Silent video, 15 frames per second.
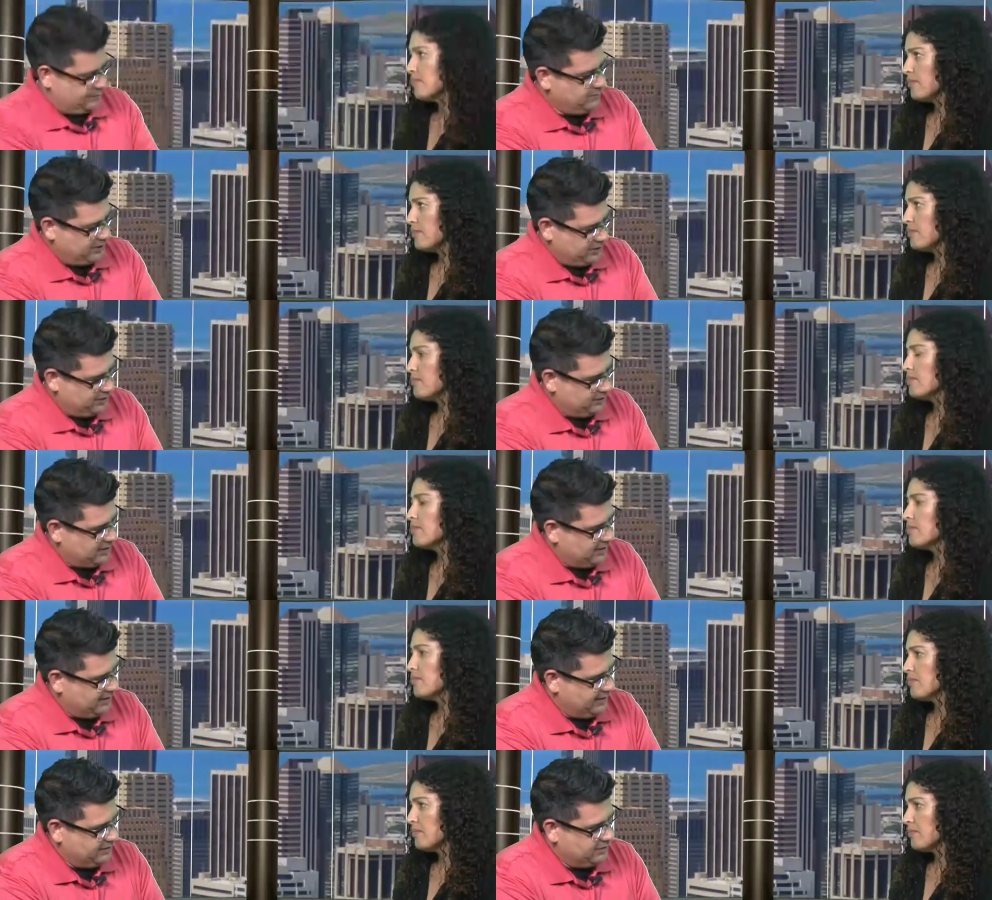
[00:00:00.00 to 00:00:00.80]
Speaker 1: much as
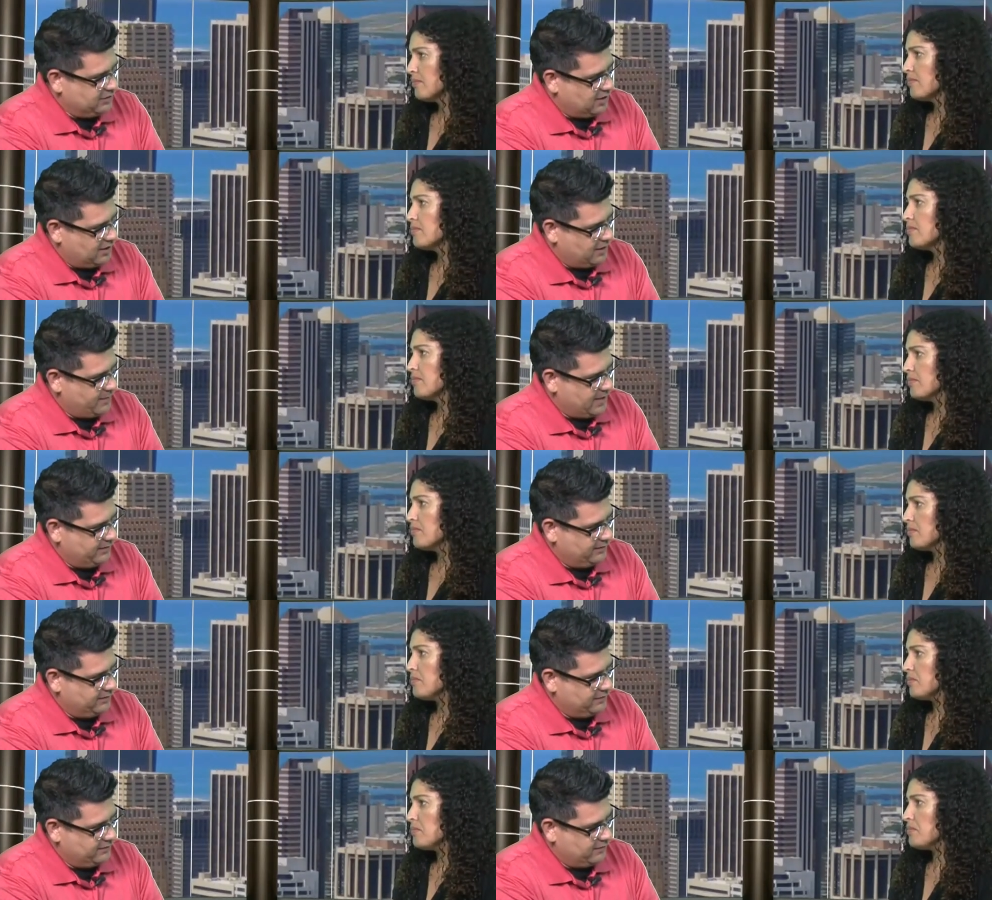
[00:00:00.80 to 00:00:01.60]
I'd like to talk
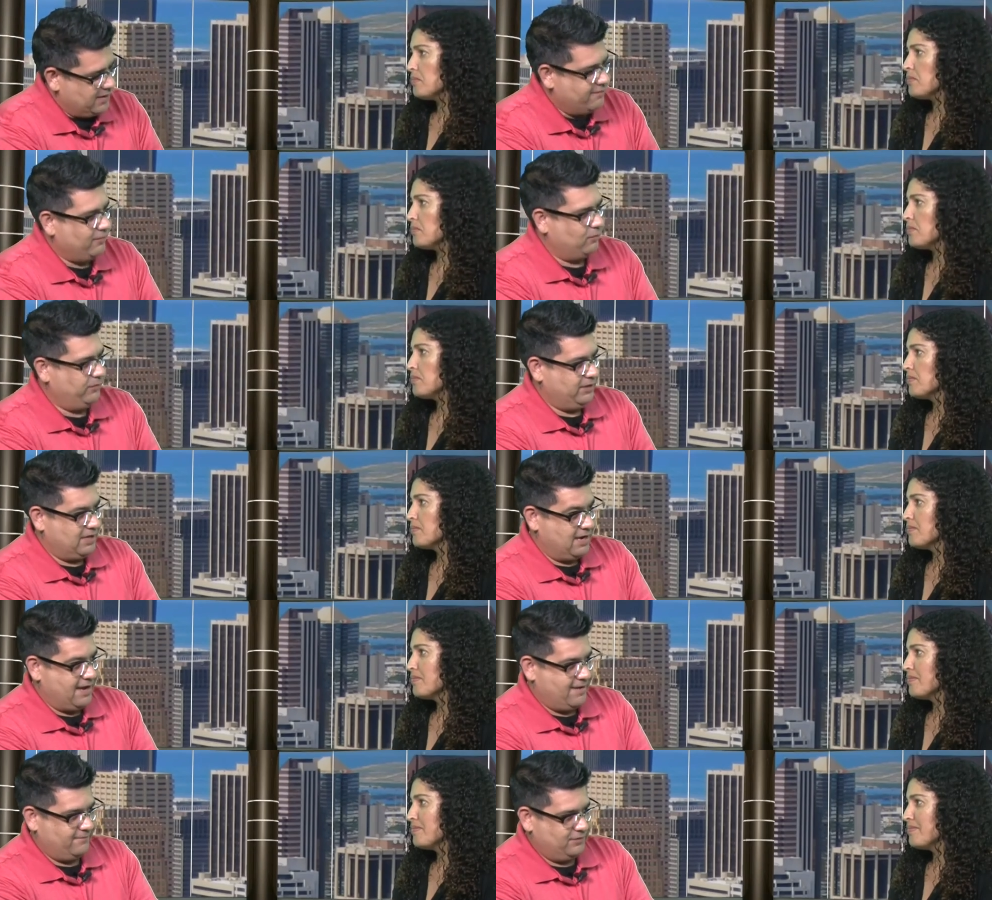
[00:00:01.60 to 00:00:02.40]
about this forever, we
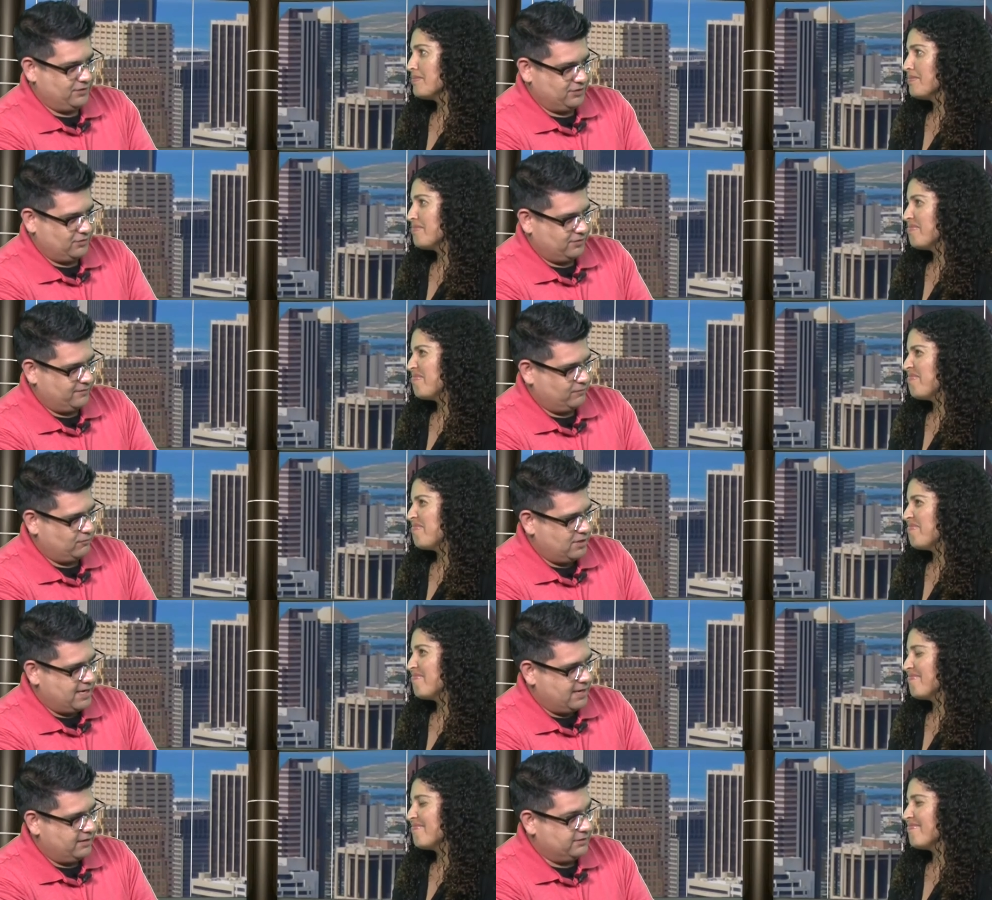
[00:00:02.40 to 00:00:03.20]
have sort of
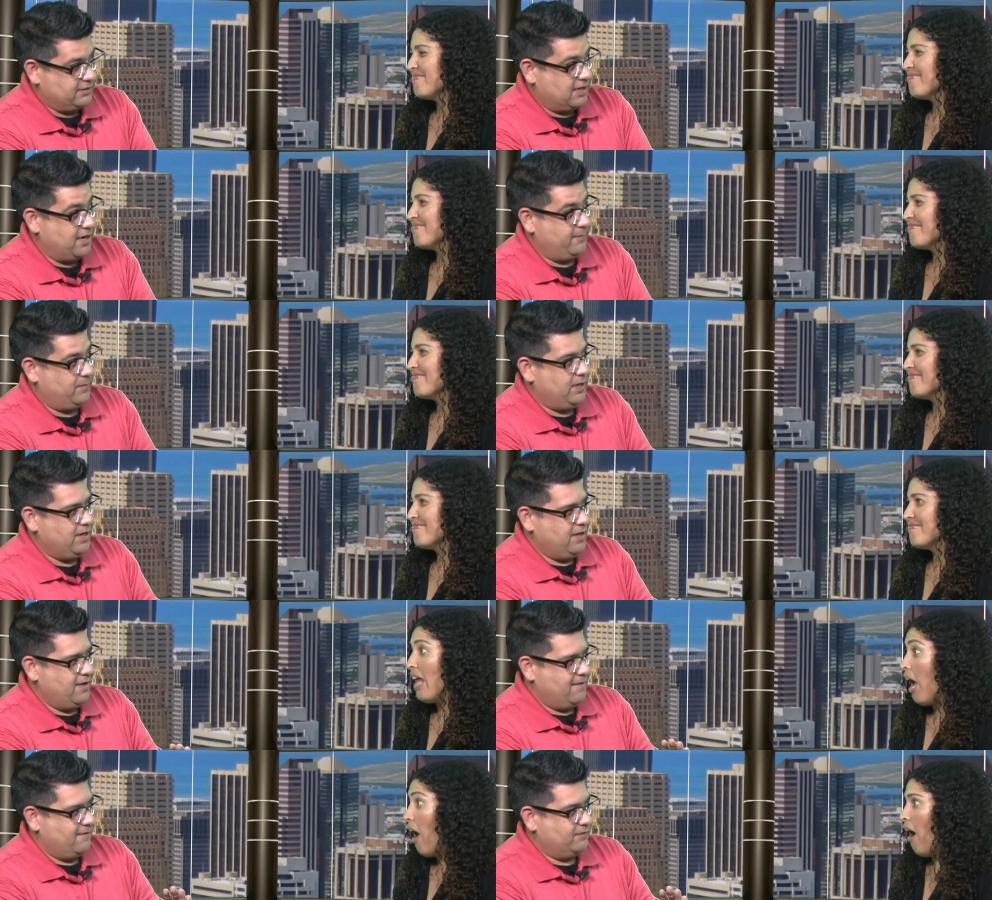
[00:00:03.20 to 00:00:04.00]
run out of time.
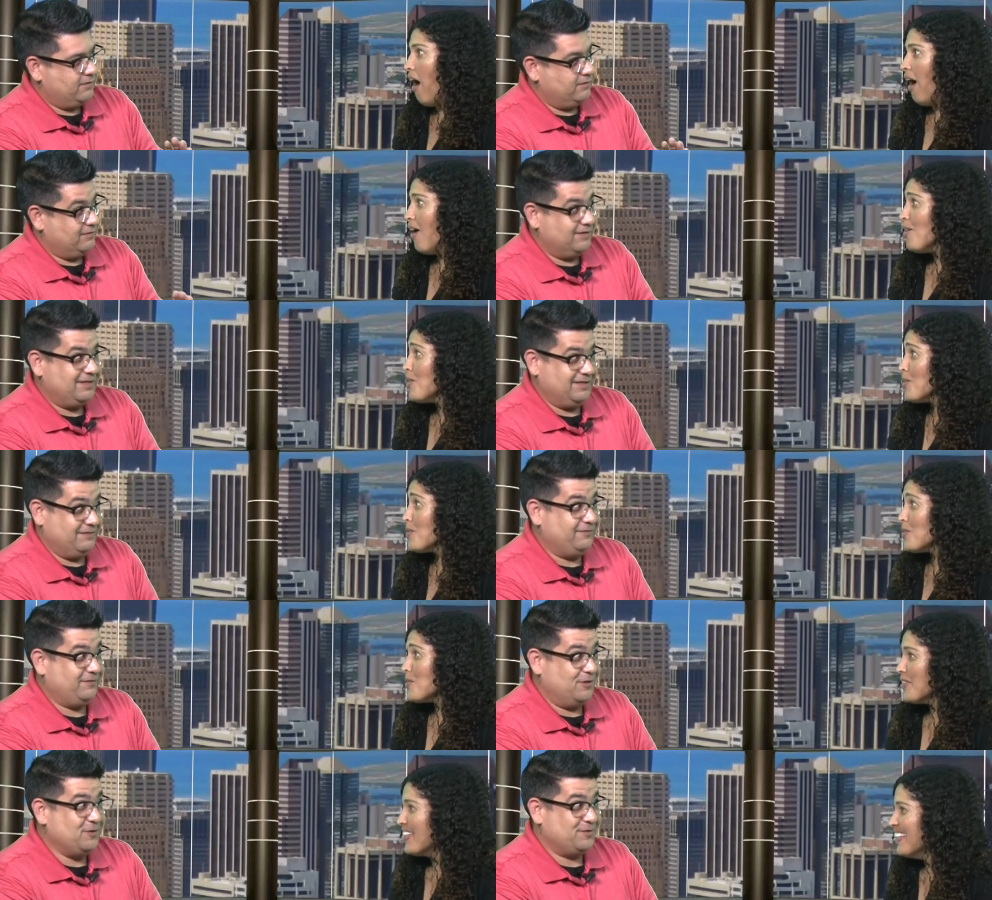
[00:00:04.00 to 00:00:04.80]

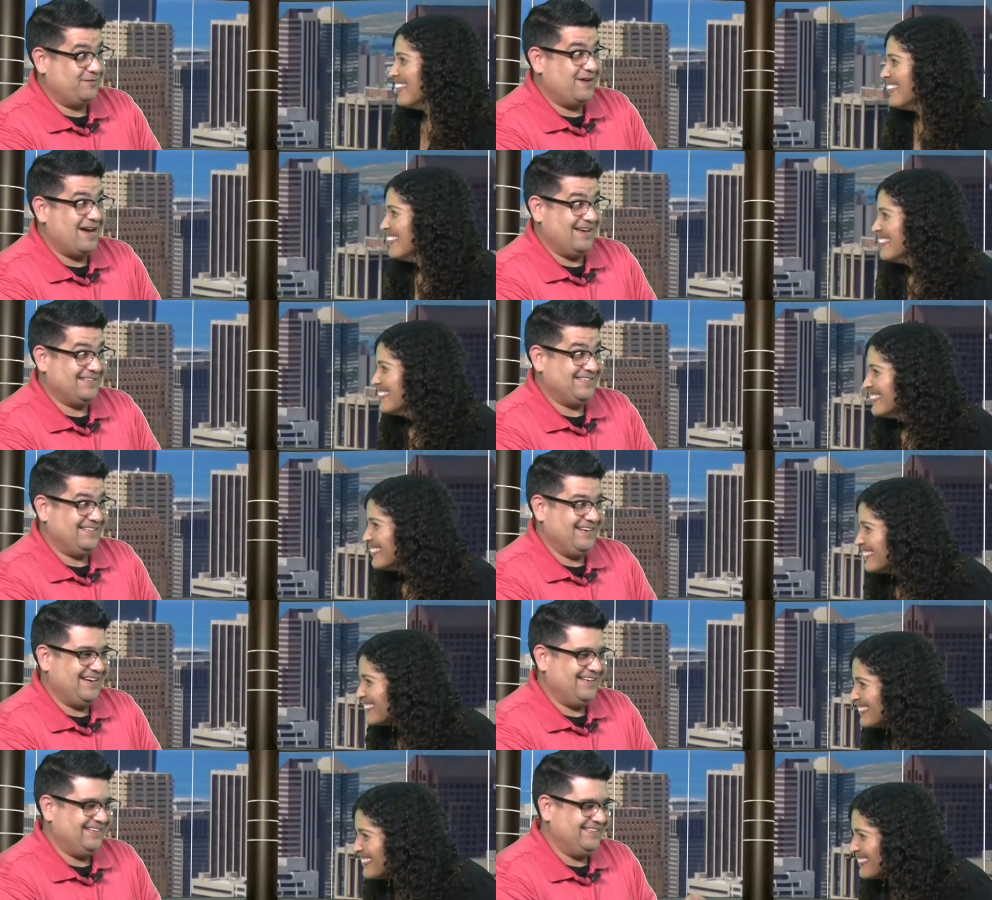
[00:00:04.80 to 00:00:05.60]
Oh. It goes fast,
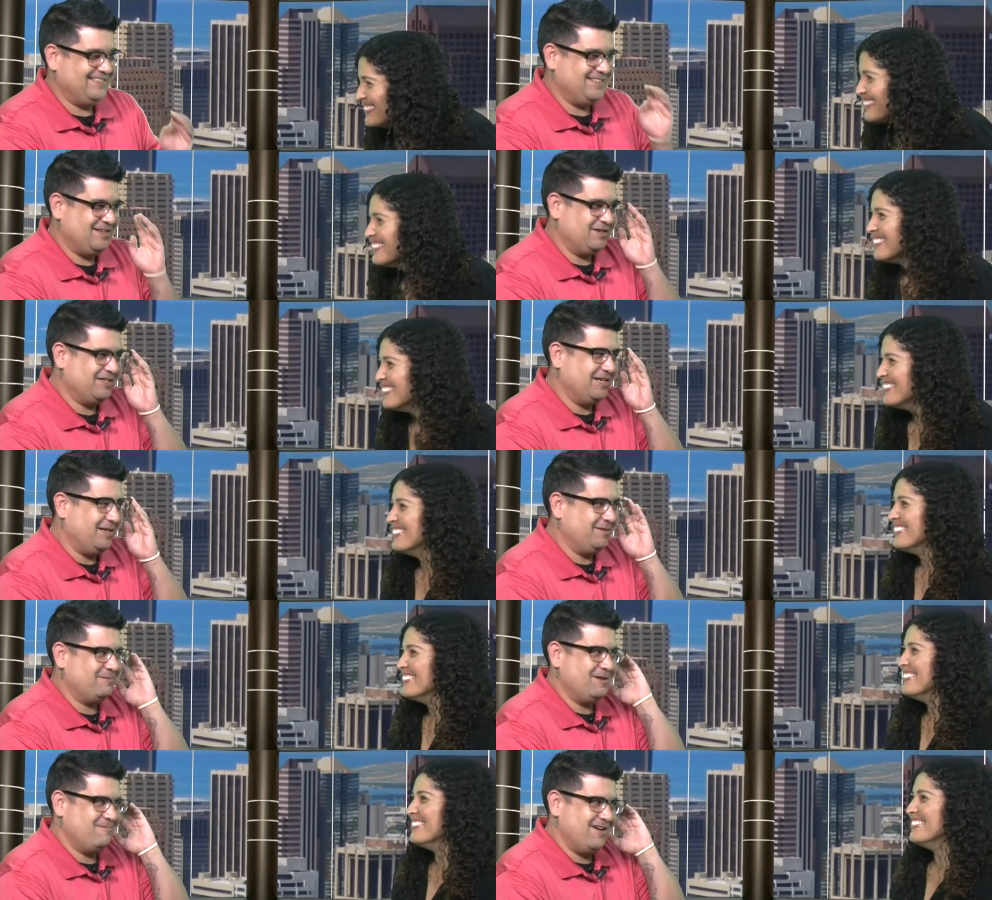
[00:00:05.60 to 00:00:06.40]
yeah? It's, they're
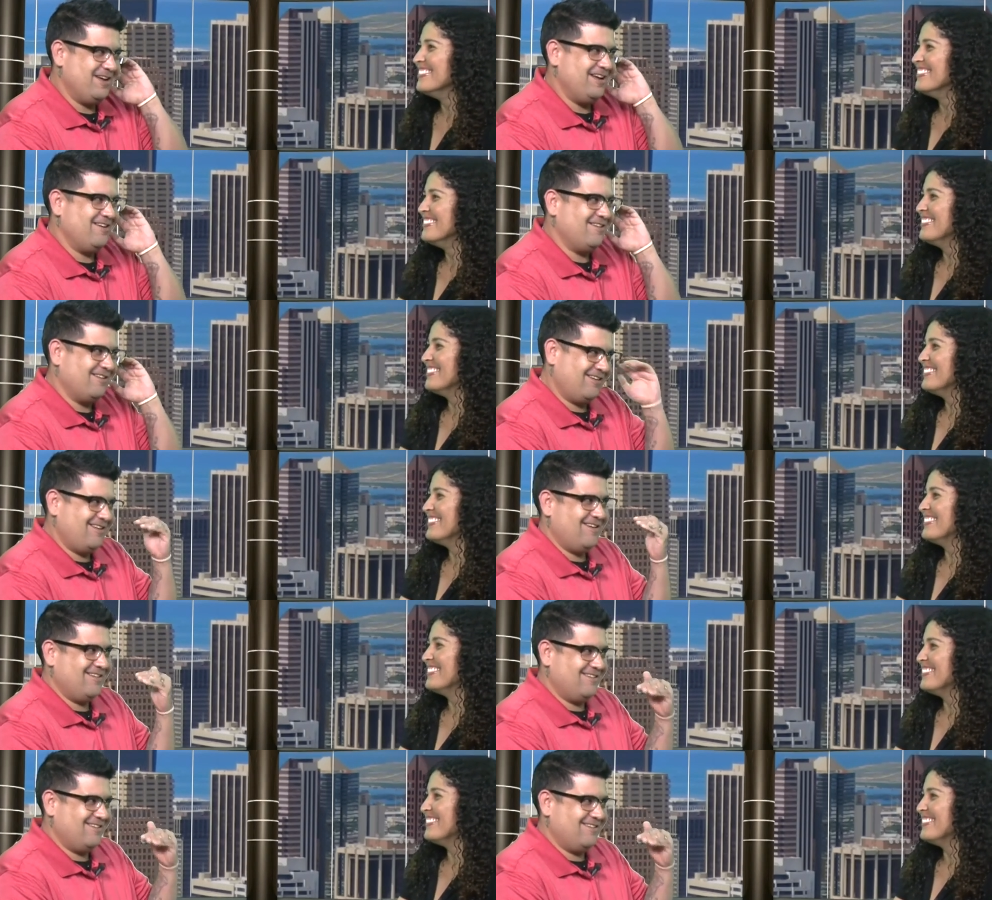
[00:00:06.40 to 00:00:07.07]
telling me in my ear, cut it